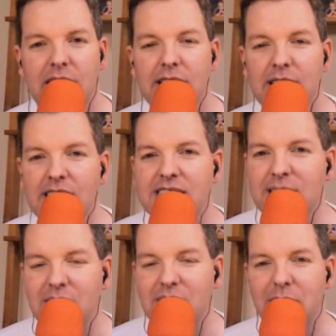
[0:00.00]
I
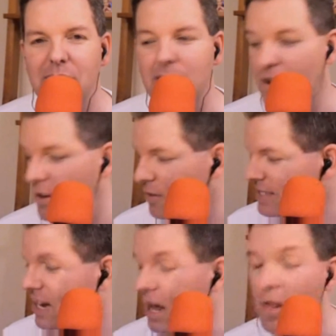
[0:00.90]
sleep like a vampire, though.
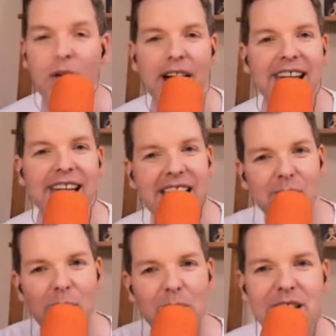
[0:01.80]
That's the other thing. I can't
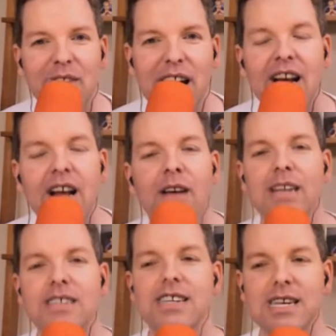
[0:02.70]
even believe that
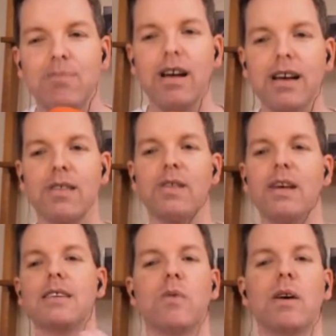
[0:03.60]
because I sleep like
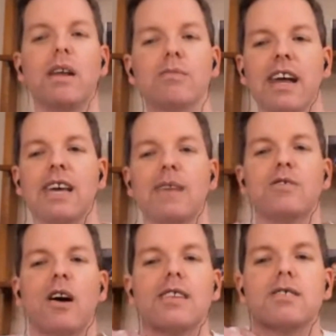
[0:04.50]
this. Wait, I got to keep
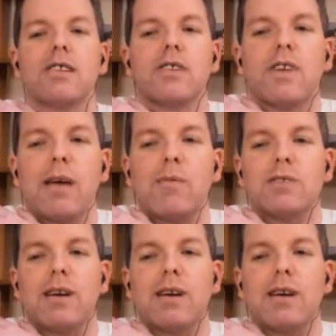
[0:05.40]
talking so that the camera's.